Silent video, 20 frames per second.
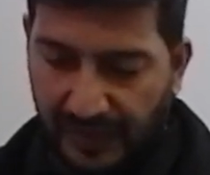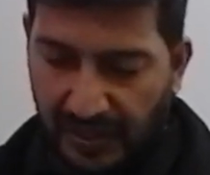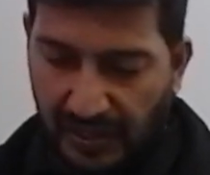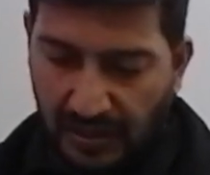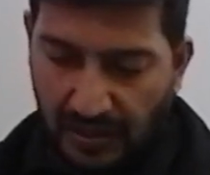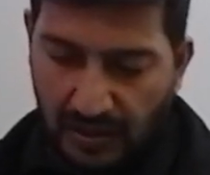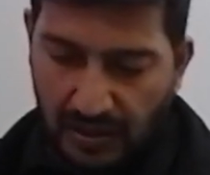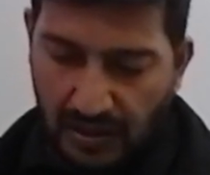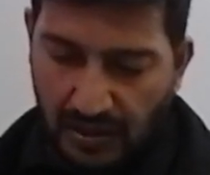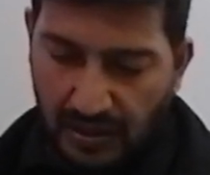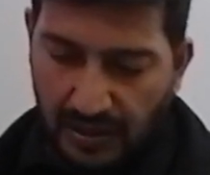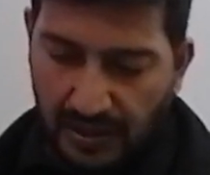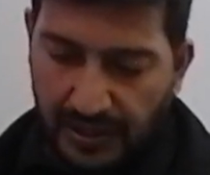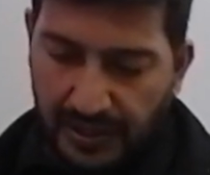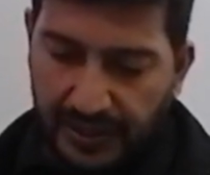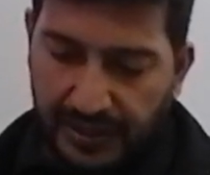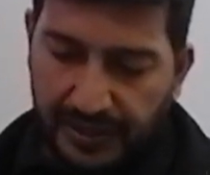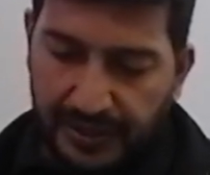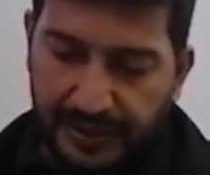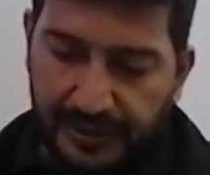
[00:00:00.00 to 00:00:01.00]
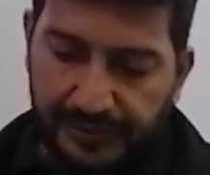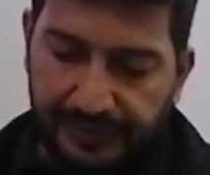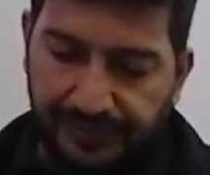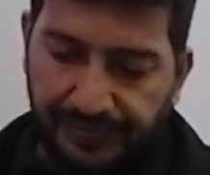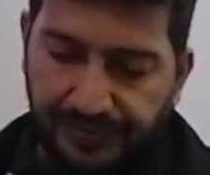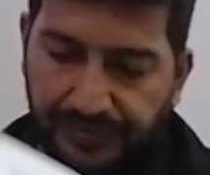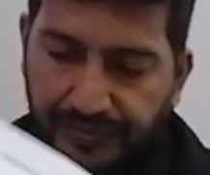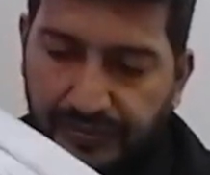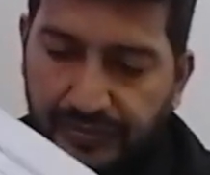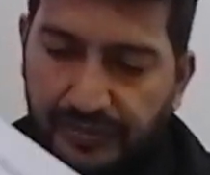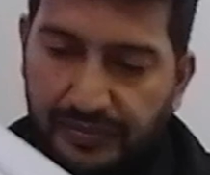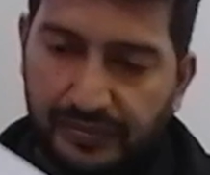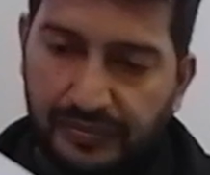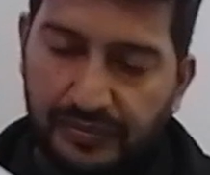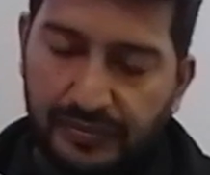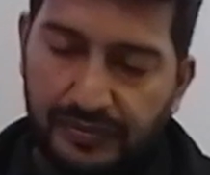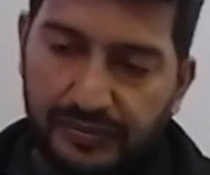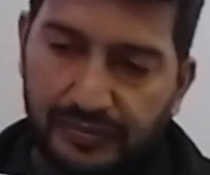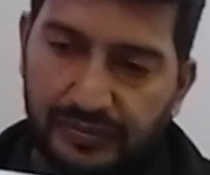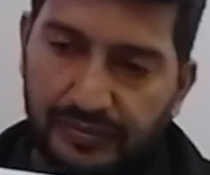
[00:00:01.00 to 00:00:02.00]
Yeah. Very much. this
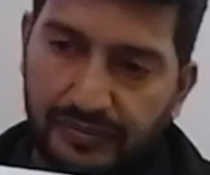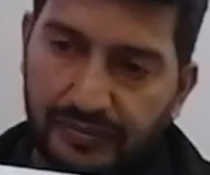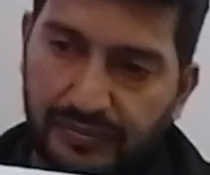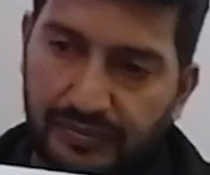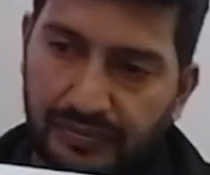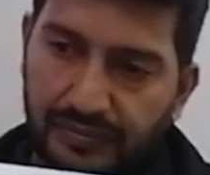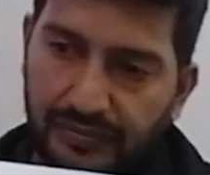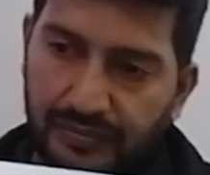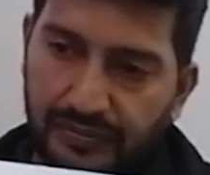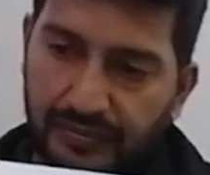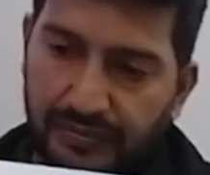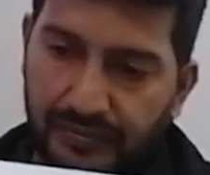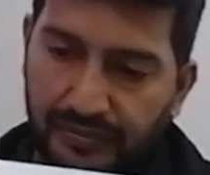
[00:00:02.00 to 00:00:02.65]
is what we got left.